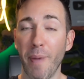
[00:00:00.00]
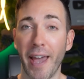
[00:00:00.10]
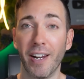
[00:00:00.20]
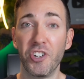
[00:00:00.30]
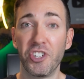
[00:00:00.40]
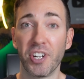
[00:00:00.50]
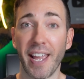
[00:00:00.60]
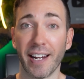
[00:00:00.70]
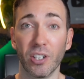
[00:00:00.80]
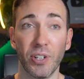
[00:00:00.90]
you manage to
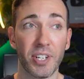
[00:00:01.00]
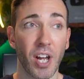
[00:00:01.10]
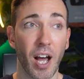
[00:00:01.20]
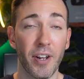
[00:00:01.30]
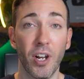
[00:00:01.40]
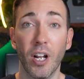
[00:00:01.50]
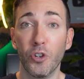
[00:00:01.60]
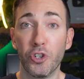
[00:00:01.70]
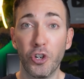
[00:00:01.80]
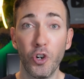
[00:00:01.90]
get clicked on
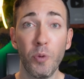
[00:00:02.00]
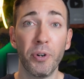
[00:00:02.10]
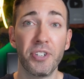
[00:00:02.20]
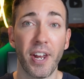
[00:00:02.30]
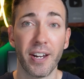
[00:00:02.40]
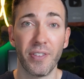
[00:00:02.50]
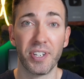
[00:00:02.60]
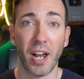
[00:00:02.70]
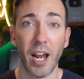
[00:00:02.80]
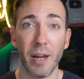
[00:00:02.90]
two percent of the
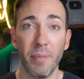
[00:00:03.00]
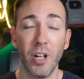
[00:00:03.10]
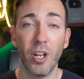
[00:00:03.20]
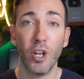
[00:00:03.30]
time,